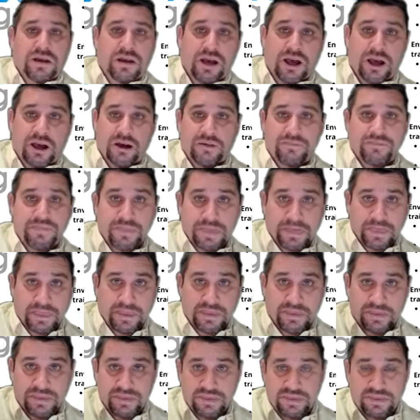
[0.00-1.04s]
um,
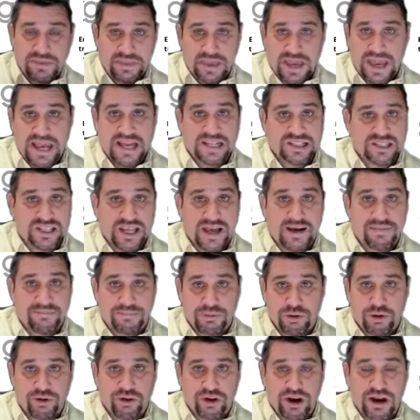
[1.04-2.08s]
the HazCom
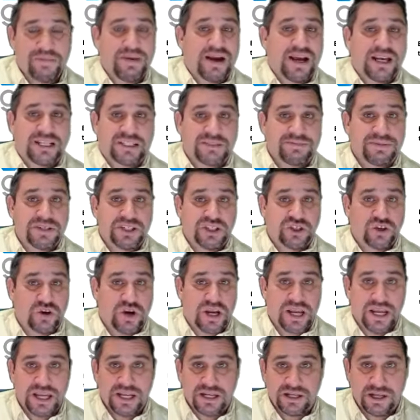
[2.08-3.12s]
program has to be
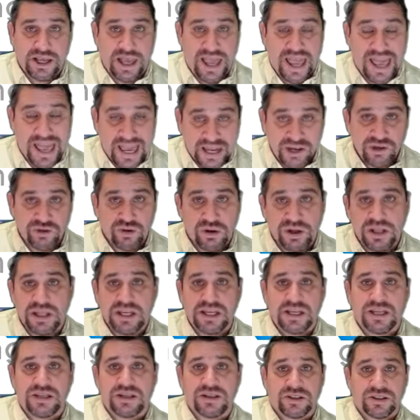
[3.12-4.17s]
trained
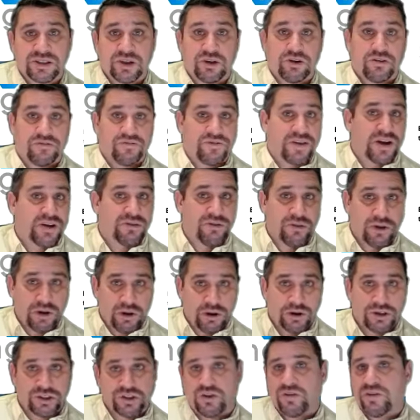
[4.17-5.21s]
annually. So federal
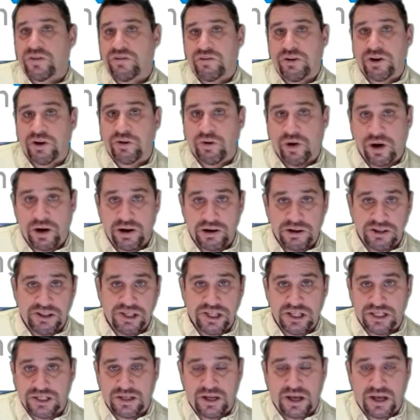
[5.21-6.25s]
OSHA only requires
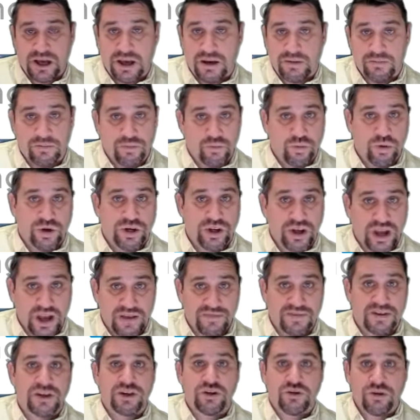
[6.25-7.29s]
it um, when you
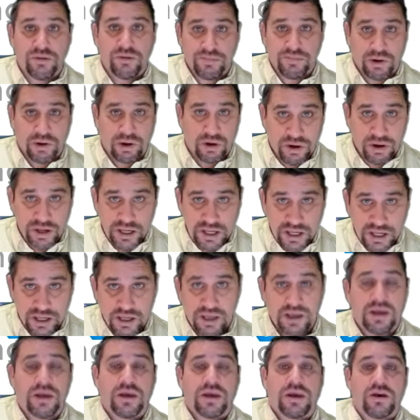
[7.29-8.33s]
have a new employee,
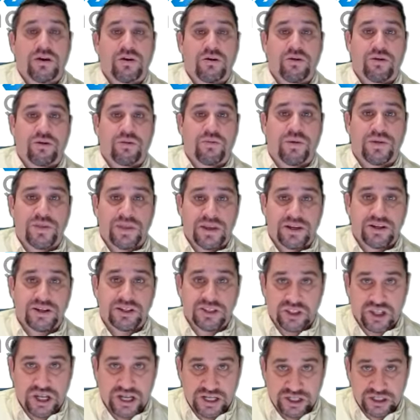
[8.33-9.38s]
or when they
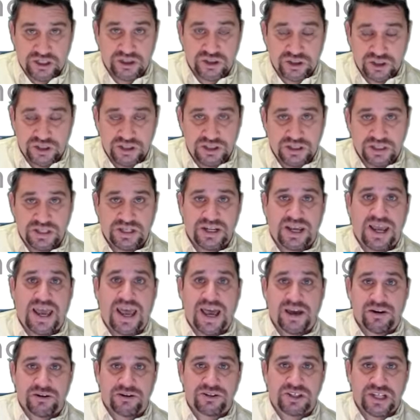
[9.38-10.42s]
just change your
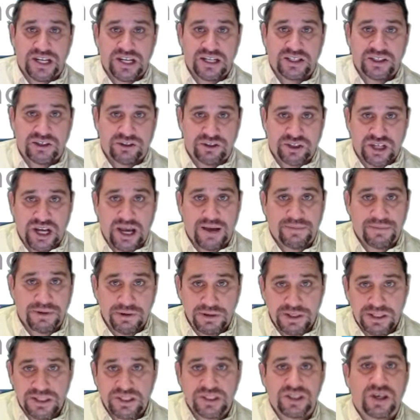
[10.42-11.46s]
add or change their job
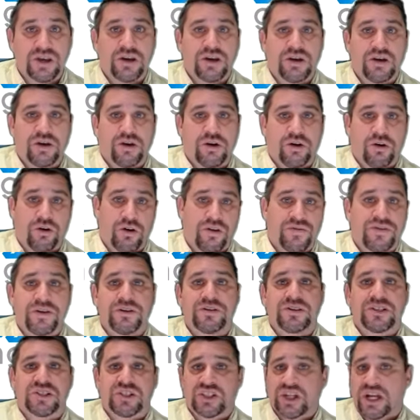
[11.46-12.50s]
duties, or if
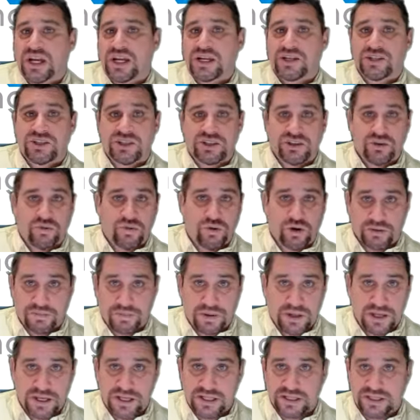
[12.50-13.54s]
there's a change in the
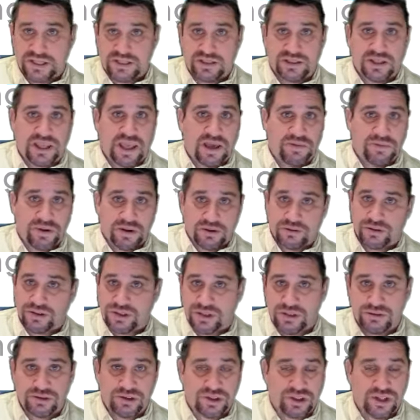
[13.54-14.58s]
workplace, the chemicals
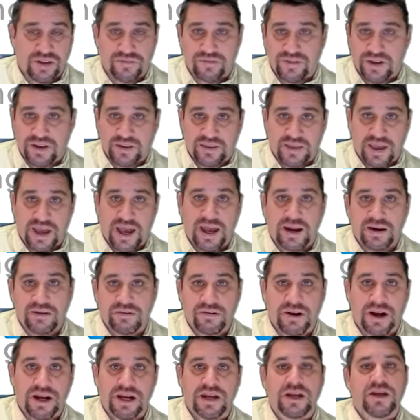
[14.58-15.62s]
used, stuff like that,
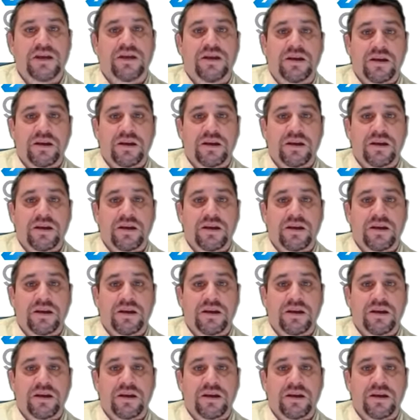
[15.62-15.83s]
right?